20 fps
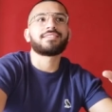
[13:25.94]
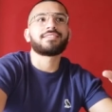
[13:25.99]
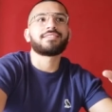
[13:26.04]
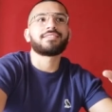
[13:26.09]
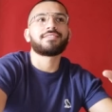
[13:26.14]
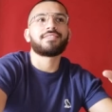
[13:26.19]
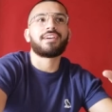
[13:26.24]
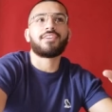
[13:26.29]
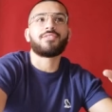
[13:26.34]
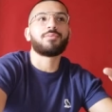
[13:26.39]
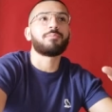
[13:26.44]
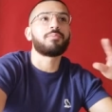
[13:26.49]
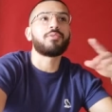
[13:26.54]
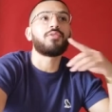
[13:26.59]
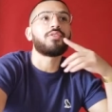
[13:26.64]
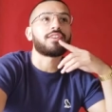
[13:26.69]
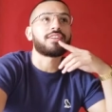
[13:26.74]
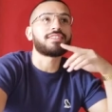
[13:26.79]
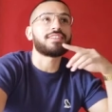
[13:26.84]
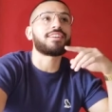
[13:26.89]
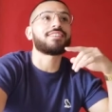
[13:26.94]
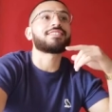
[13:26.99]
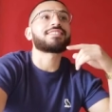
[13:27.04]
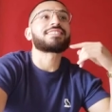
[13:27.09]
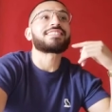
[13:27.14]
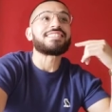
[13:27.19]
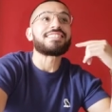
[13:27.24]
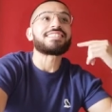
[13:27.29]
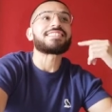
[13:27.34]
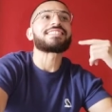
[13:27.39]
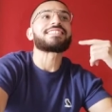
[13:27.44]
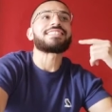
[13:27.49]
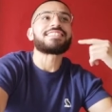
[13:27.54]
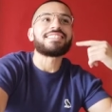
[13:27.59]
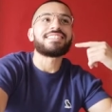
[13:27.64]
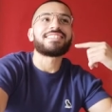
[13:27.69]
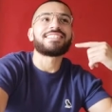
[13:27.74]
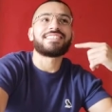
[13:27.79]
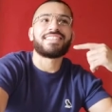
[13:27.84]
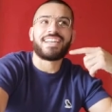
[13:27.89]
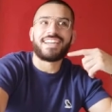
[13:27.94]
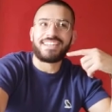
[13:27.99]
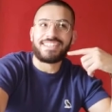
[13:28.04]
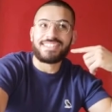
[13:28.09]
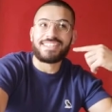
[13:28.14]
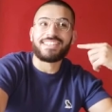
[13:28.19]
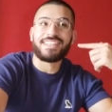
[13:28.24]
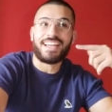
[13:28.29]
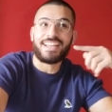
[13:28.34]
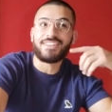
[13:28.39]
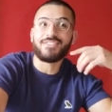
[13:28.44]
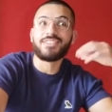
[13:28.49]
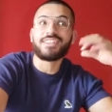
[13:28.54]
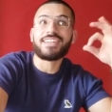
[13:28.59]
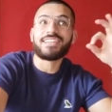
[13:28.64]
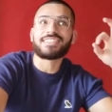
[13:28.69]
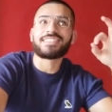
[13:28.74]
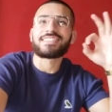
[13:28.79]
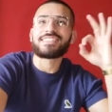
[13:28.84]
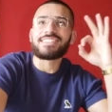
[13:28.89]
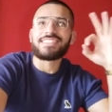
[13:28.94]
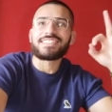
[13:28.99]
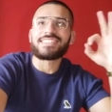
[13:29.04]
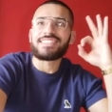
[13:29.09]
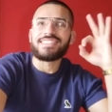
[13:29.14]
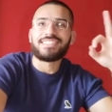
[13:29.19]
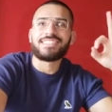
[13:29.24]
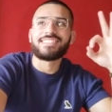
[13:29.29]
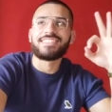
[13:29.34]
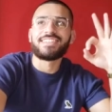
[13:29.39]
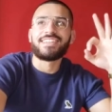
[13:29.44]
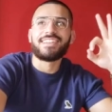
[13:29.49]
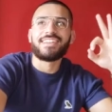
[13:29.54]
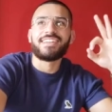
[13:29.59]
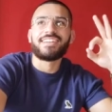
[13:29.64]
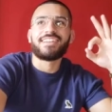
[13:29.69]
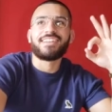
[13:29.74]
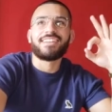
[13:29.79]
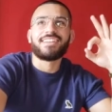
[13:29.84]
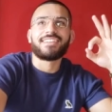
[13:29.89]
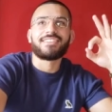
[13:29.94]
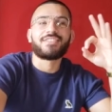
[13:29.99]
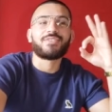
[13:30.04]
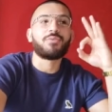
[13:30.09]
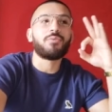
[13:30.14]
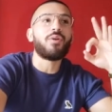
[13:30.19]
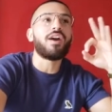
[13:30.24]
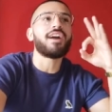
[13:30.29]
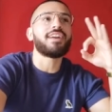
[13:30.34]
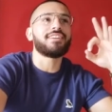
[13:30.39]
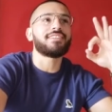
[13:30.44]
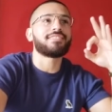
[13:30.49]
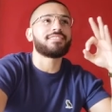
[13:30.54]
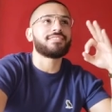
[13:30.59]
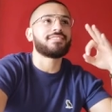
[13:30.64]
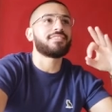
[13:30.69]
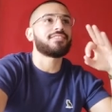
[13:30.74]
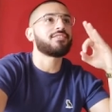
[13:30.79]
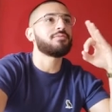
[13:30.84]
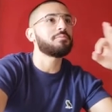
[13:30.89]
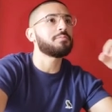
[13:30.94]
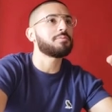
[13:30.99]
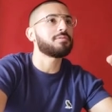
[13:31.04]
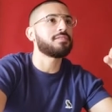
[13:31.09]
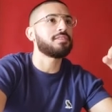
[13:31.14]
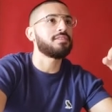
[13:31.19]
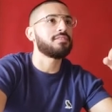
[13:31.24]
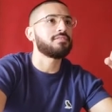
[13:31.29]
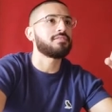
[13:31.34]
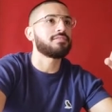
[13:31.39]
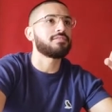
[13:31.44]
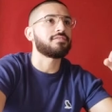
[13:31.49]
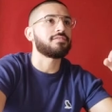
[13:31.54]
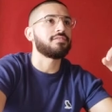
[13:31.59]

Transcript: I don't blow kiss. I like I do this twice, and I come upstairs.